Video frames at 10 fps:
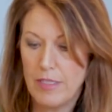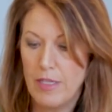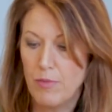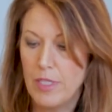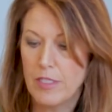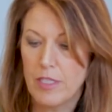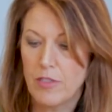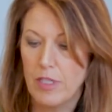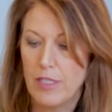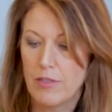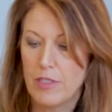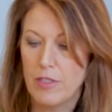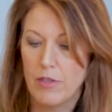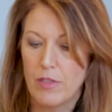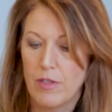And one such lender has
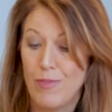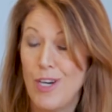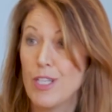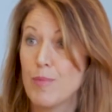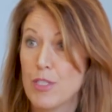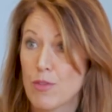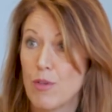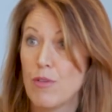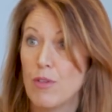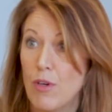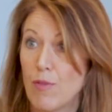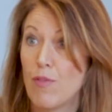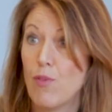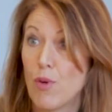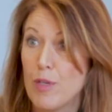noted their volume has grown over
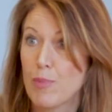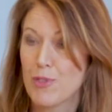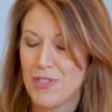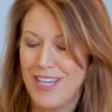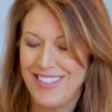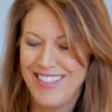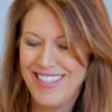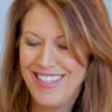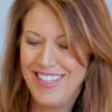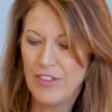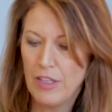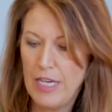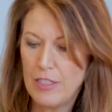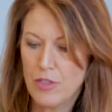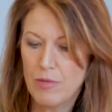40% in the
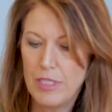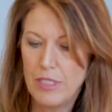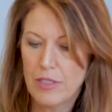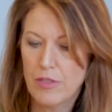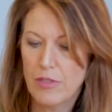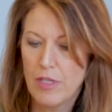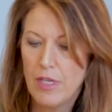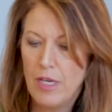last 3 years.